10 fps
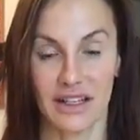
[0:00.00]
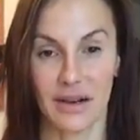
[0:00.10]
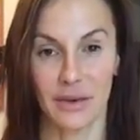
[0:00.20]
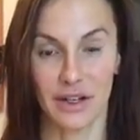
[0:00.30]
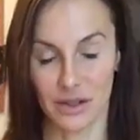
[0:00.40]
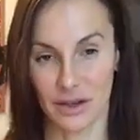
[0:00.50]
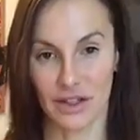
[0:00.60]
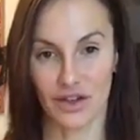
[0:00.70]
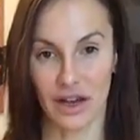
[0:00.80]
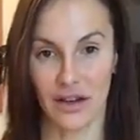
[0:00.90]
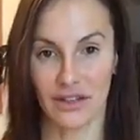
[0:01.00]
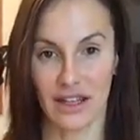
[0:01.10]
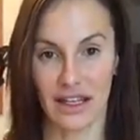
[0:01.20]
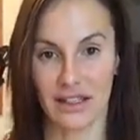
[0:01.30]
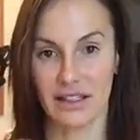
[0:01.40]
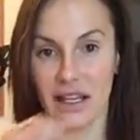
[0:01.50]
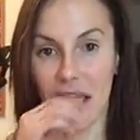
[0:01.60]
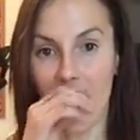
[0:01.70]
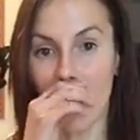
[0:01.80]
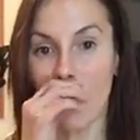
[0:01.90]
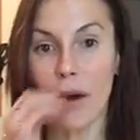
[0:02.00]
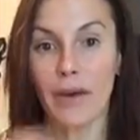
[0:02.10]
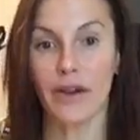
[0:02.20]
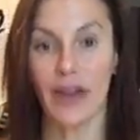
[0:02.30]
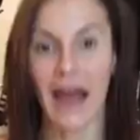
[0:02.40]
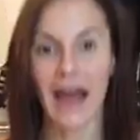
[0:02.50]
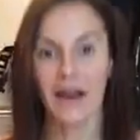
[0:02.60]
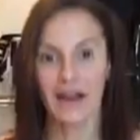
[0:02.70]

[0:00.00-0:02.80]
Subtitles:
I'm going to do it straight after this. How are we all? Hi